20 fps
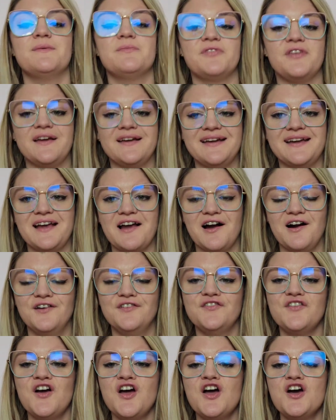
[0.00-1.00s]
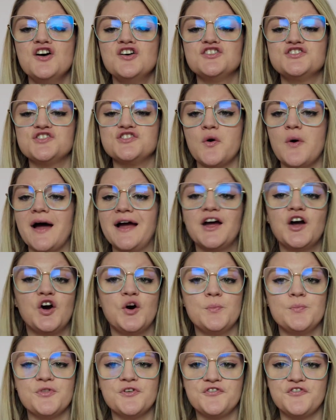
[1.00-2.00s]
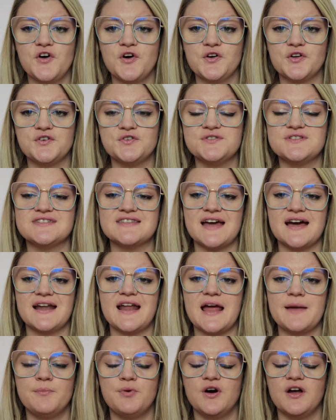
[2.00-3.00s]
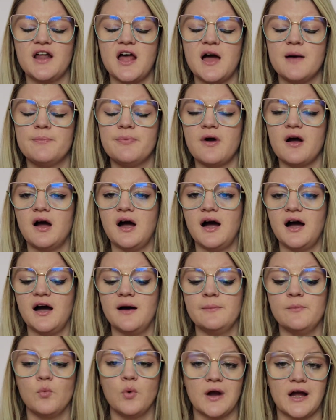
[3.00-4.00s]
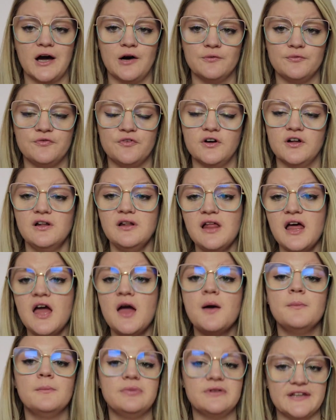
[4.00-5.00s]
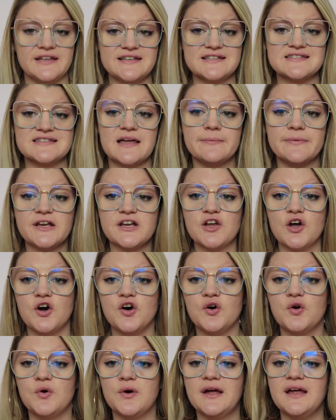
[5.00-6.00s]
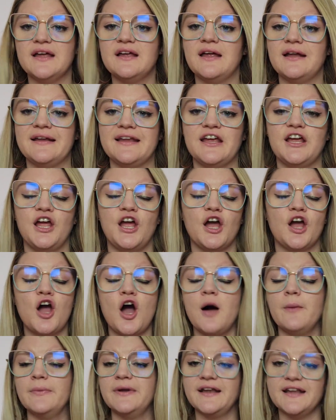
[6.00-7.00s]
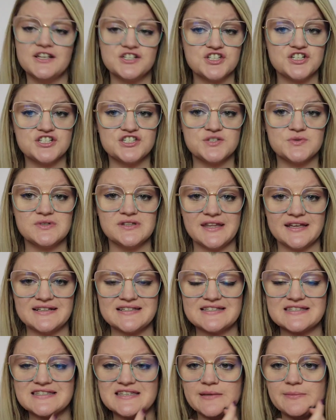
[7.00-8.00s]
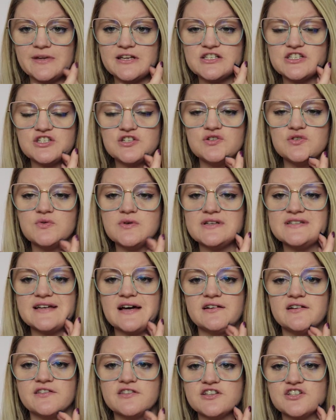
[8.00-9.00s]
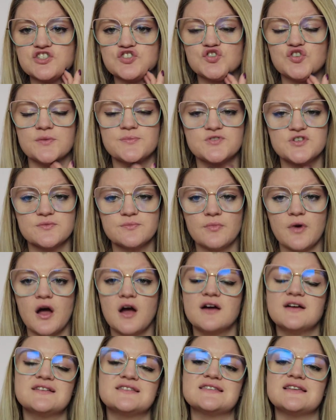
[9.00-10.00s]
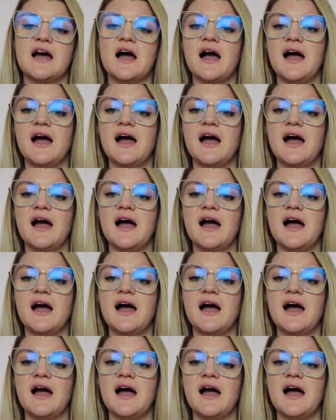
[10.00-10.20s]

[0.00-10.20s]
I'm thinking of. So I hope the photos that I put up um, were helpful. Please let me know any combinations you would like to see me do down in the description box.